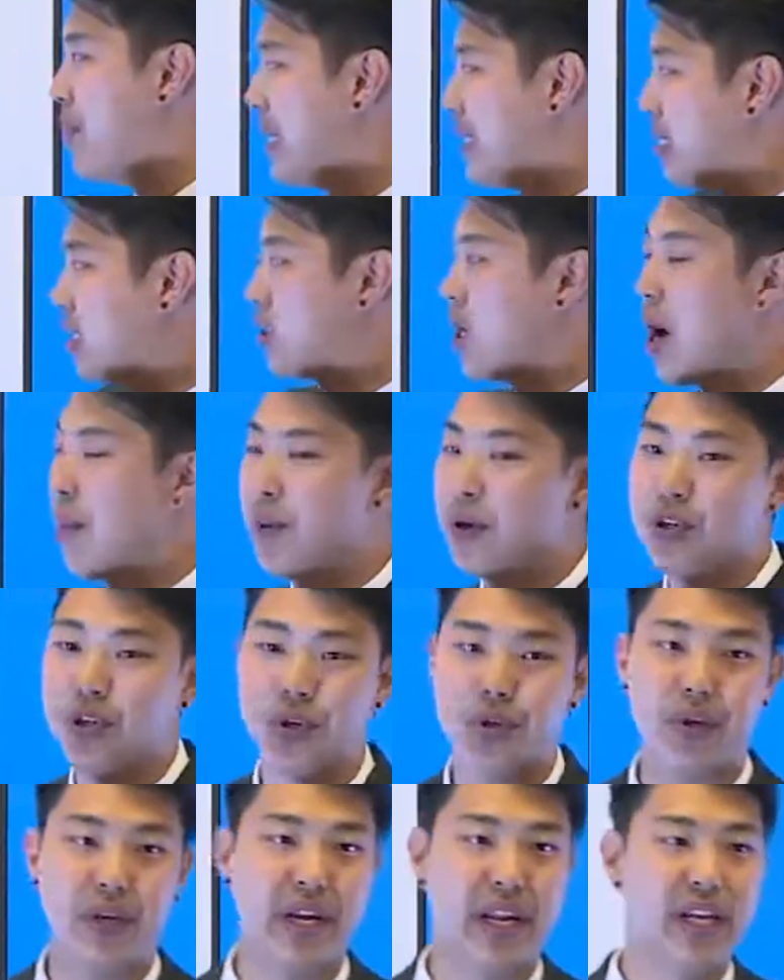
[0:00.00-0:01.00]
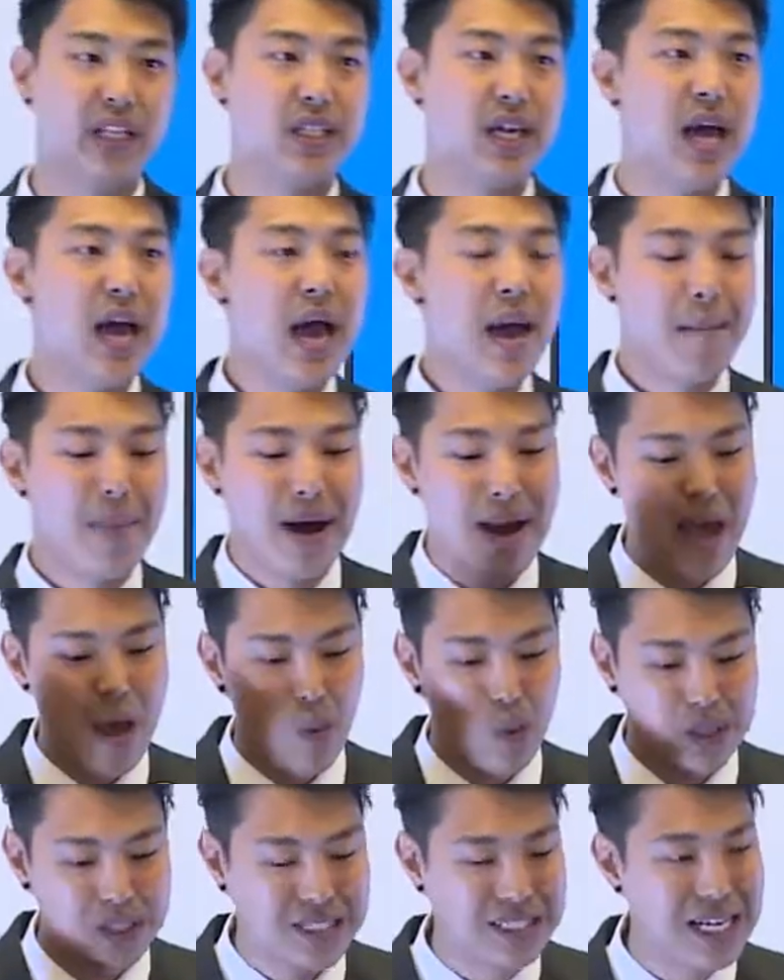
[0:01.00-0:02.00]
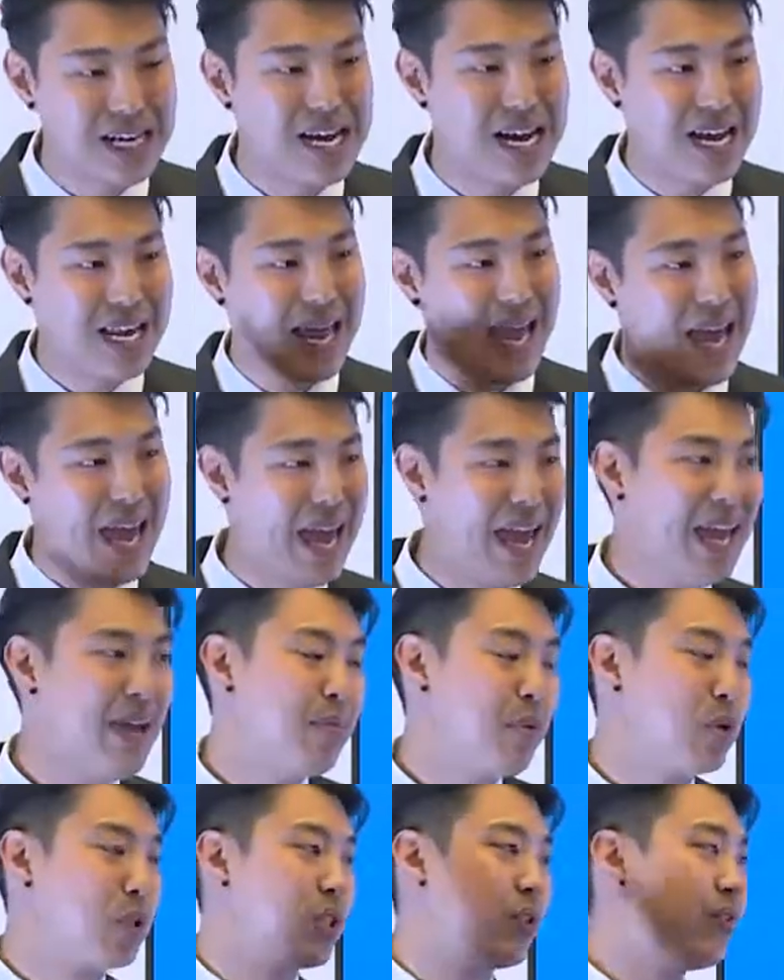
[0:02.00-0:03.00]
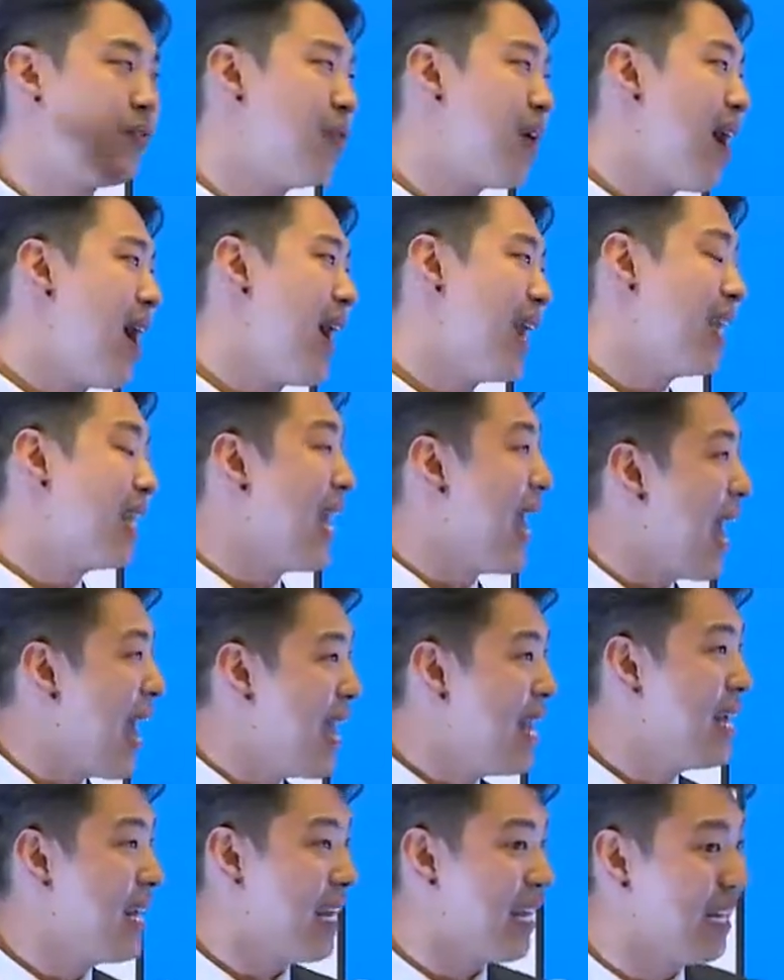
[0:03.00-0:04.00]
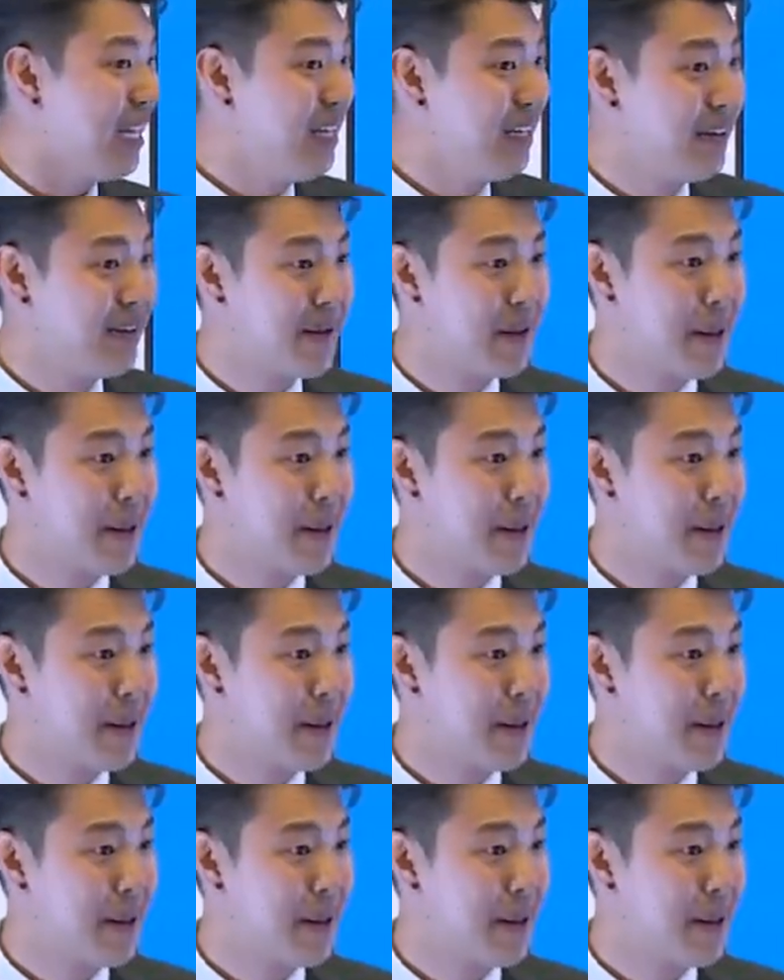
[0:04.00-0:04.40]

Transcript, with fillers: business opportunities, but I was not able to find any